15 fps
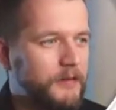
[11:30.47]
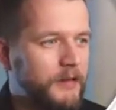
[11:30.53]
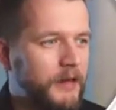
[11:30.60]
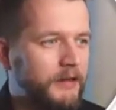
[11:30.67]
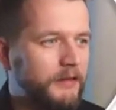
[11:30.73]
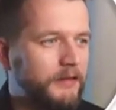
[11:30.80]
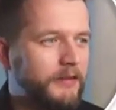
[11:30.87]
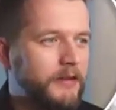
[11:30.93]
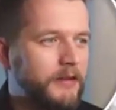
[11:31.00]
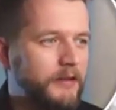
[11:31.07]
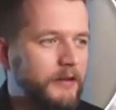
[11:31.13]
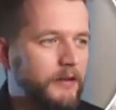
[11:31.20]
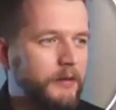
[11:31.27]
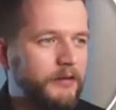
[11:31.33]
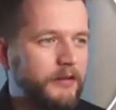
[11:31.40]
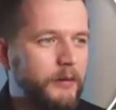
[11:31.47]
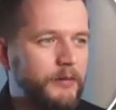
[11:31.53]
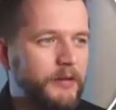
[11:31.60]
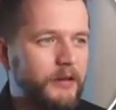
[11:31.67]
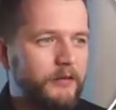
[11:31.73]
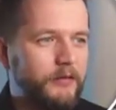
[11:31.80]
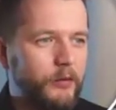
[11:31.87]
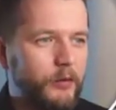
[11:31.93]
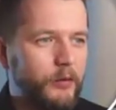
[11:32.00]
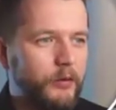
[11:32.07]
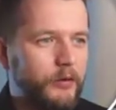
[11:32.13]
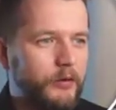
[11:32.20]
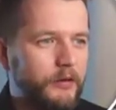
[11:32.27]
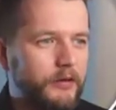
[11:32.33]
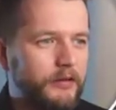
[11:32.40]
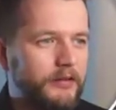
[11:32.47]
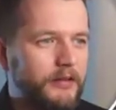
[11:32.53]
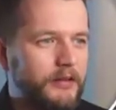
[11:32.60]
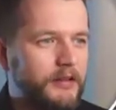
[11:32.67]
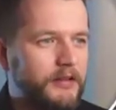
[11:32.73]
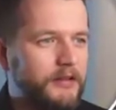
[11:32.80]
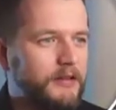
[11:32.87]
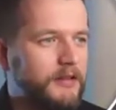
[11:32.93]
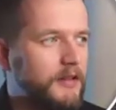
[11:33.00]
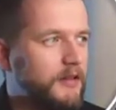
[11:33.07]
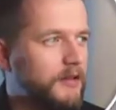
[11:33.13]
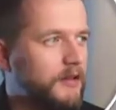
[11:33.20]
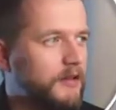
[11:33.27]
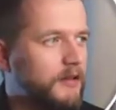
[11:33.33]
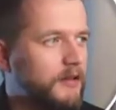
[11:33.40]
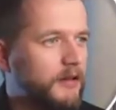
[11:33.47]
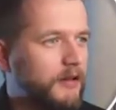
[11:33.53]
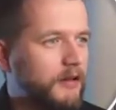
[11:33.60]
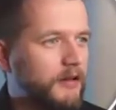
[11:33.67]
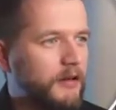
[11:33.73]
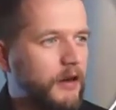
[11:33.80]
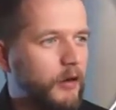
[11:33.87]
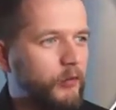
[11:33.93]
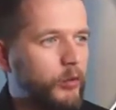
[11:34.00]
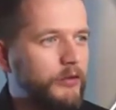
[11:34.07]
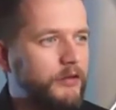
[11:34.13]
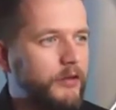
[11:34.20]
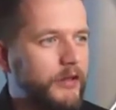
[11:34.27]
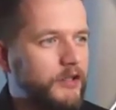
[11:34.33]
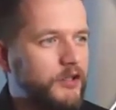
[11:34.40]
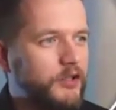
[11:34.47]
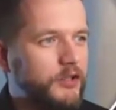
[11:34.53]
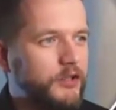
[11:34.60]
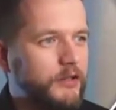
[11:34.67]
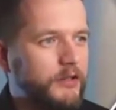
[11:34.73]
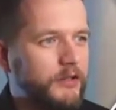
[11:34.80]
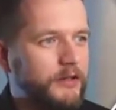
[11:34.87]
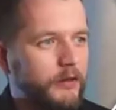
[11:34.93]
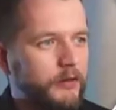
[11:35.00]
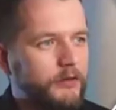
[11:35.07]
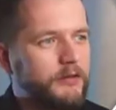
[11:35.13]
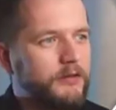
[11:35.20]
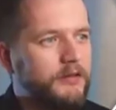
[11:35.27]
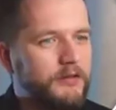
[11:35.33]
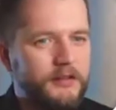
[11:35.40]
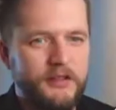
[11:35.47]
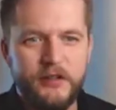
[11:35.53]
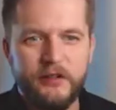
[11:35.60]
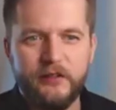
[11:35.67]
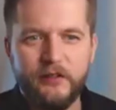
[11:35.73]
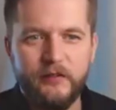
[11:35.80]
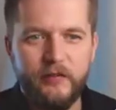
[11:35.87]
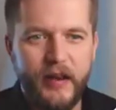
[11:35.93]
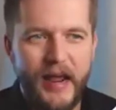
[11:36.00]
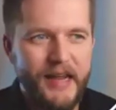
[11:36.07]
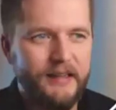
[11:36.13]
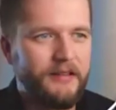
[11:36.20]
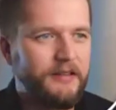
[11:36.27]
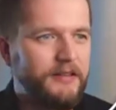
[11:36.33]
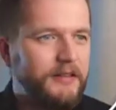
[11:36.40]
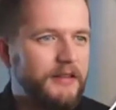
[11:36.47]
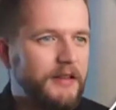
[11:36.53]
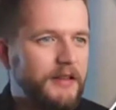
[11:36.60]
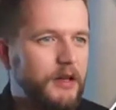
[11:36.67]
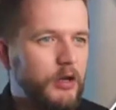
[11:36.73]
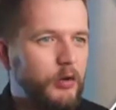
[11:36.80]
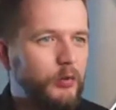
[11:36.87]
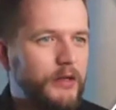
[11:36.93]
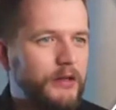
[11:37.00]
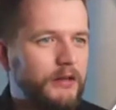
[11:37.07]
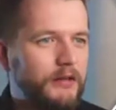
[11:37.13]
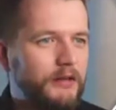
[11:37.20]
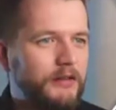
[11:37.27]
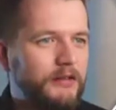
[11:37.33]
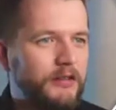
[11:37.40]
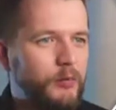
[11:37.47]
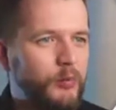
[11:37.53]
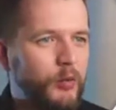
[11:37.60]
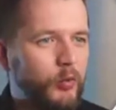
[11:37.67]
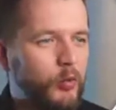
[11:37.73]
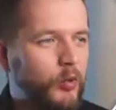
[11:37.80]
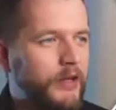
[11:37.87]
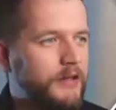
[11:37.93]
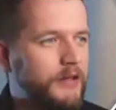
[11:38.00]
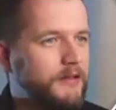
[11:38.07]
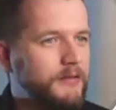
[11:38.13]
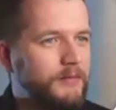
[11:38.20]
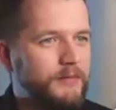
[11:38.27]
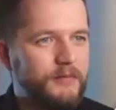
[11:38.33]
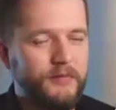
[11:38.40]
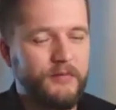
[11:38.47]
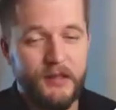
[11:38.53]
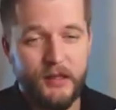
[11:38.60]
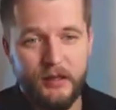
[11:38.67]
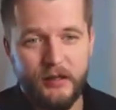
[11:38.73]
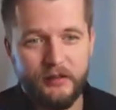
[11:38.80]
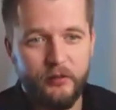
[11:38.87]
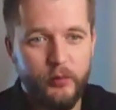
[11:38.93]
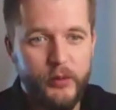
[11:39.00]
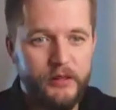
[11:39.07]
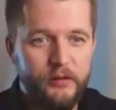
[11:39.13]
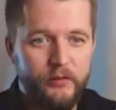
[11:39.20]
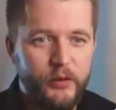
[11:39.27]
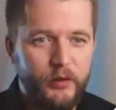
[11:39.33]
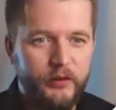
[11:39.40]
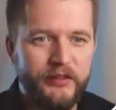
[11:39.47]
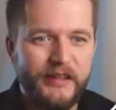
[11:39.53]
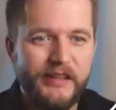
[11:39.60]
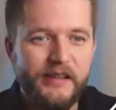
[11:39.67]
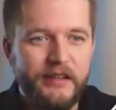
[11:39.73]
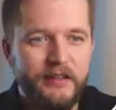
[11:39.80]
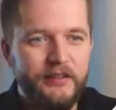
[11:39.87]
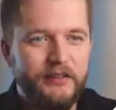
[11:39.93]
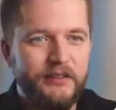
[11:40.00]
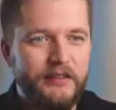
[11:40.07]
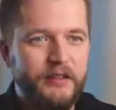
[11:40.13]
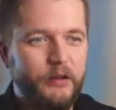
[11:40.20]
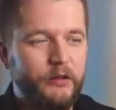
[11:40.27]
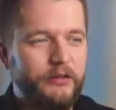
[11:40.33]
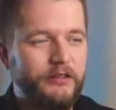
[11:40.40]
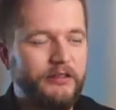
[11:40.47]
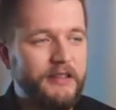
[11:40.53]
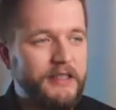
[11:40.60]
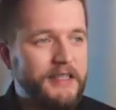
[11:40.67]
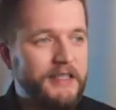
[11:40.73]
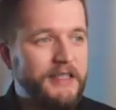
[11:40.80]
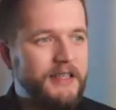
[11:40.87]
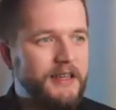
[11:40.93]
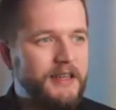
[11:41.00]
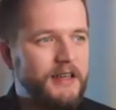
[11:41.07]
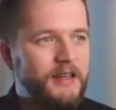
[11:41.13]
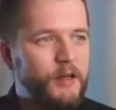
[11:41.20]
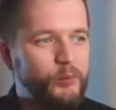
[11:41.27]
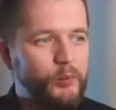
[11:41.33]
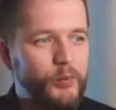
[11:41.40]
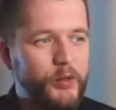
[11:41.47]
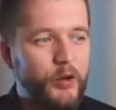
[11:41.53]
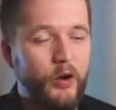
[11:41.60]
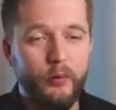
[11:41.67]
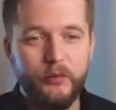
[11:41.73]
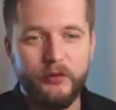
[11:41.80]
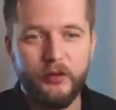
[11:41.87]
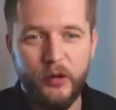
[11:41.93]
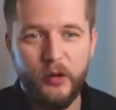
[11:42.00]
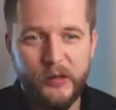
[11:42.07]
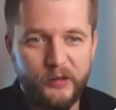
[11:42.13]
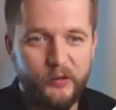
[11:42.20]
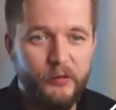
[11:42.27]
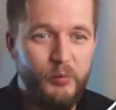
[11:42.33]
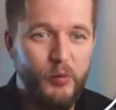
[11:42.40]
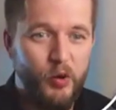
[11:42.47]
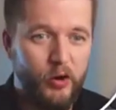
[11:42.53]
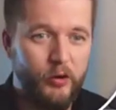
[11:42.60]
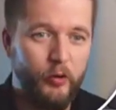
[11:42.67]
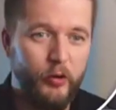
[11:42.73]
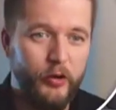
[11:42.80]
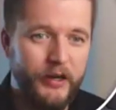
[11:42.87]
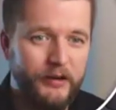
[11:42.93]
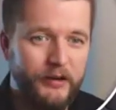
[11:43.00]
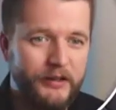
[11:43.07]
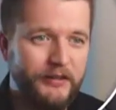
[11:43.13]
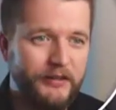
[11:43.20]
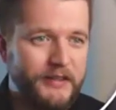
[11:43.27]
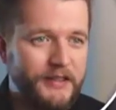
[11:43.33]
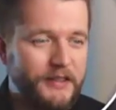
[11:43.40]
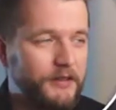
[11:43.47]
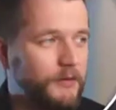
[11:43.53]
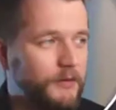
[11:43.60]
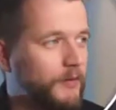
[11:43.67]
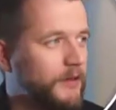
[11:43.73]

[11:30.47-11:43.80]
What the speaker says: And the same thing for say a wood texture. It looks just flat with a simple click. Let's wait a few seconds, and you'll see it becomes a lot more realistic,